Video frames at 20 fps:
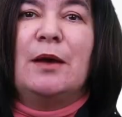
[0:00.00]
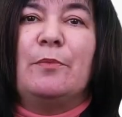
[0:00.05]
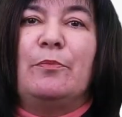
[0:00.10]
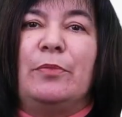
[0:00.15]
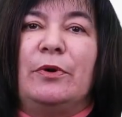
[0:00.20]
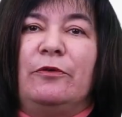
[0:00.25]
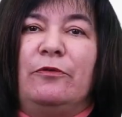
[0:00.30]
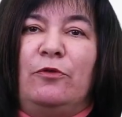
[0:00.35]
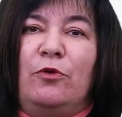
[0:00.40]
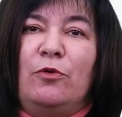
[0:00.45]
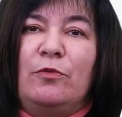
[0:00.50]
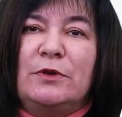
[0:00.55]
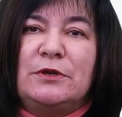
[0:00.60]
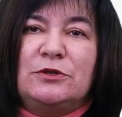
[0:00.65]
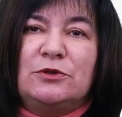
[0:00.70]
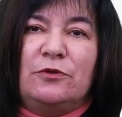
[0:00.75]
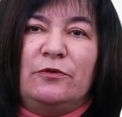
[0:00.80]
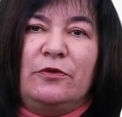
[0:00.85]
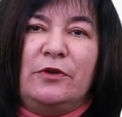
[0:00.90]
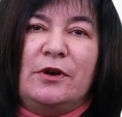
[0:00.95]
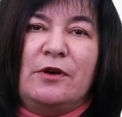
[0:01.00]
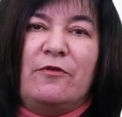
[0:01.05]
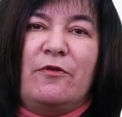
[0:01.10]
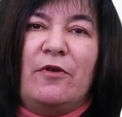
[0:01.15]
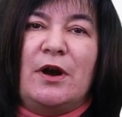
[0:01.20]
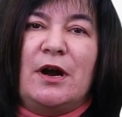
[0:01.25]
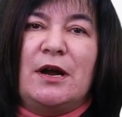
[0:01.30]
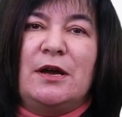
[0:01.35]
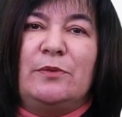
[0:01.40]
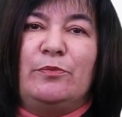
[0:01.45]
Performance of
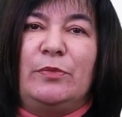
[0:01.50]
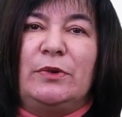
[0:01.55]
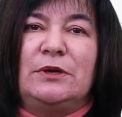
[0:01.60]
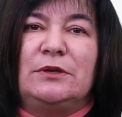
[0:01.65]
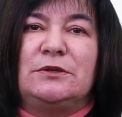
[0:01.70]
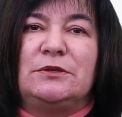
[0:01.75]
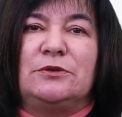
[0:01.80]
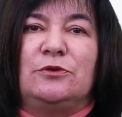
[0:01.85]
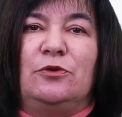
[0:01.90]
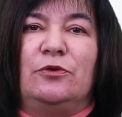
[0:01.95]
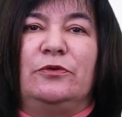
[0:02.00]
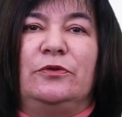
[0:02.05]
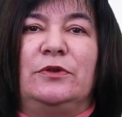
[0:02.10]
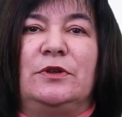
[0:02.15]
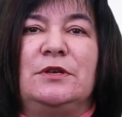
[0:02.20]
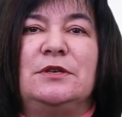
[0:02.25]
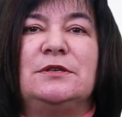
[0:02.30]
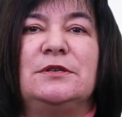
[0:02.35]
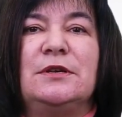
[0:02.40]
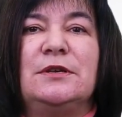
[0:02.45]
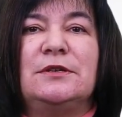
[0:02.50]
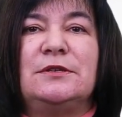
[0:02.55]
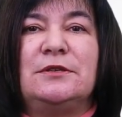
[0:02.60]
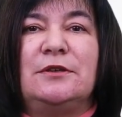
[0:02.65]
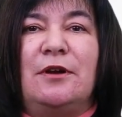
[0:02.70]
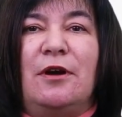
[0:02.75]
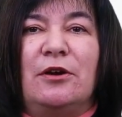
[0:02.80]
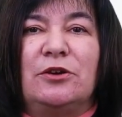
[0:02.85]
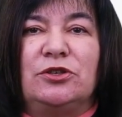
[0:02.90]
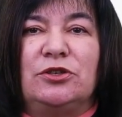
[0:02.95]
requirement of this
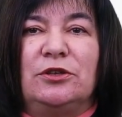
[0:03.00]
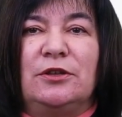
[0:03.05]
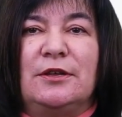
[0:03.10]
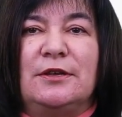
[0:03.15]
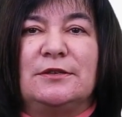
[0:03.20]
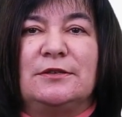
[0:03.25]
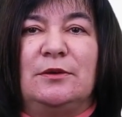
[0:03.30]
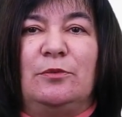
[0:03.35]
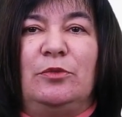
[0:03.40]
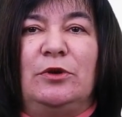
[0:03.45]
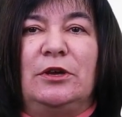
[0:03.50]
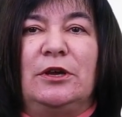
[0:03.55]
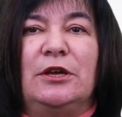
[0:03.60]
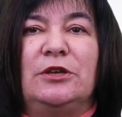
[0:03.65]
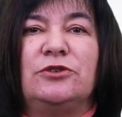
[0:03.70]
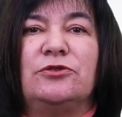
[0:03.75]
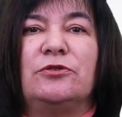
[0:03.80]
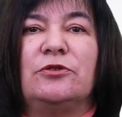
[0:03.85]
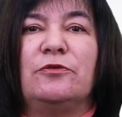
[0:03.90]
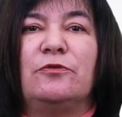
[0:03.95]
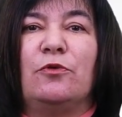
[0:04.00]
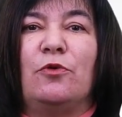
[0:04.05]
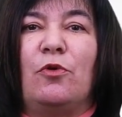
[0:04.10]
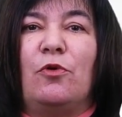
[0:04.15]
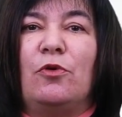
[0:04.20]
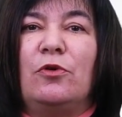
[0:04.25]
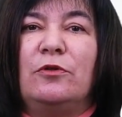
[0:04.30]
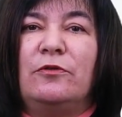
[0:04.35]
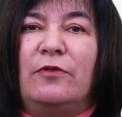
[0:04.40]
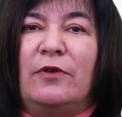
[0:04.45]
instruction is obligatory for
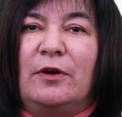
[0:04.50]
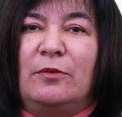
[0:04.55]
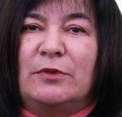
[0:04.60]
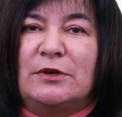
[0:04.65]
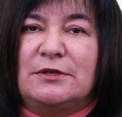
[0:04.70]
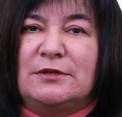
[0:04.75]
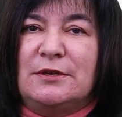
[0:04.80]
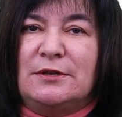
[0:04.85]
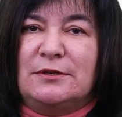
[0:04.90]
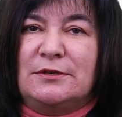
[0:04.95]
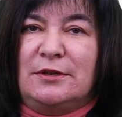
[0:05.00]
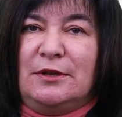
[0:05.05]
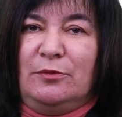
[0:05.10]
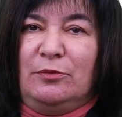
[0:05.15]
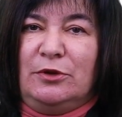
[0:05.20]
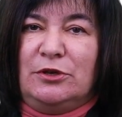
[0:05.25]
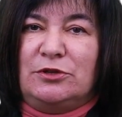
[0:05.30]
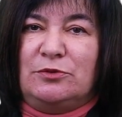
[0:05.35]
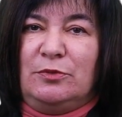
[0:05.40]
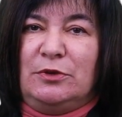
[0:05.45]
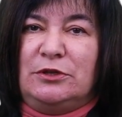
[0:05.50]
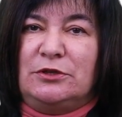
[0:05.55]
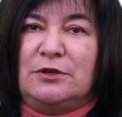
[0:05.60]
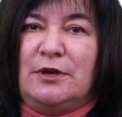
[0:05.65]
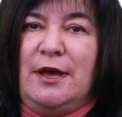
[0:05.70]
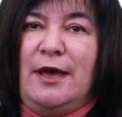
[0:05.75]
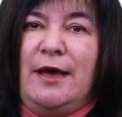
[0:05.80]
all pharmacy establishments,